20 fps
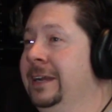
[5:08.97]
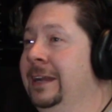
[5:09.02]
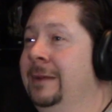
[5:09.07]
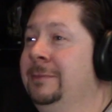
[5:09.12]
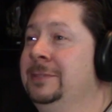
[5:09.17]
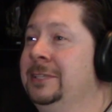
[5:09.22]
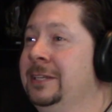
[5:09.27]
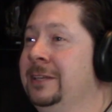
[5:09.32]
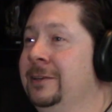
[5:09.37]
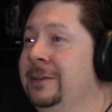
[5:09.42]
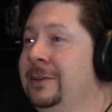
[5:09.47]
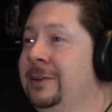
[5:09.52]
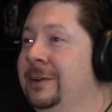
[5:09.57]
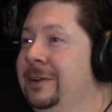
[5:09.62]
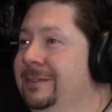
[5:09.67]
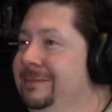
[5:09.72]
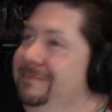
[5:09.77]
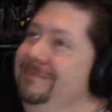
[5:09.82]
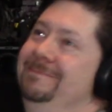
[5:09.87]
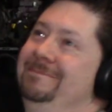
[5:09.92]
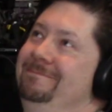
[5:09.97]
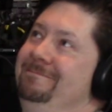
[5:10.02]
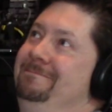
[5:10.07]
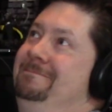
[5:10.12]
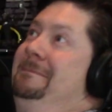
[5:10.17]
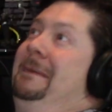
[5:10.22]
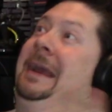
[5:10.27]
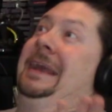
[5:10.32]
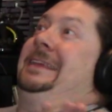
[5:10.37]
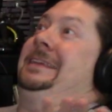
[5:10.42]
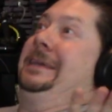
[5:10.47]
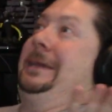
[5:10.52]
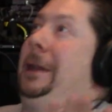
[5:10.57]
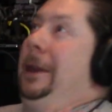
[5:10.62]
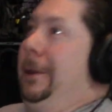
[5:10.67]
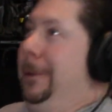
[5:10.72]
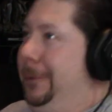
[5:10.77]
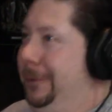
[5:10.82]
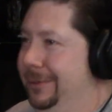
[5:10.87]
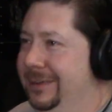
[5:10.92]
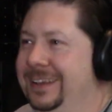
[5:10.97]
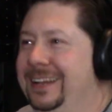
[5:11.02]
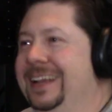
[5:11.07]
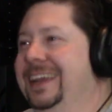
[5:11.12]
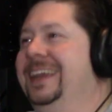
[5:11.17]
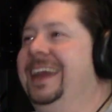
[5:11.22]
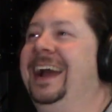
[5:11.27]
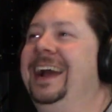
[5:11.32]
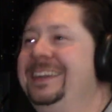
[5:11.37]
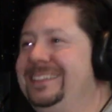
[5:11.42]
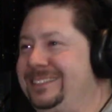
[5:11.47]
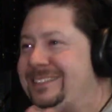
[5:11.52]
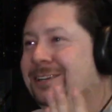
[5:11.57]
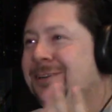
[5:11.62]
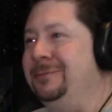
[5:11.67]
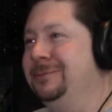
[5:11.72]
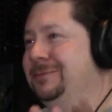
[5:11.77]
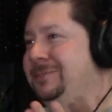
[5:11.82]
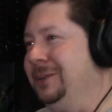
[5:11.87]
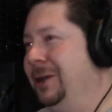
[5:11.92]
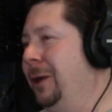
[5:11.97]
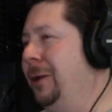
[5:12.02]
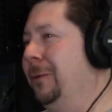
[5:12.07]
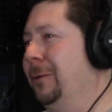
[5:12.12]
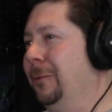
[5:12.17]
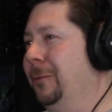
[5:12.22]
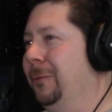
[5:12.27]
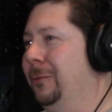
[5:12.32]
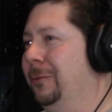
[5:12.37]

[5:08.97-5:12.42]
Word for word: And I'm sitting there going, Mexico. Like, I don't know.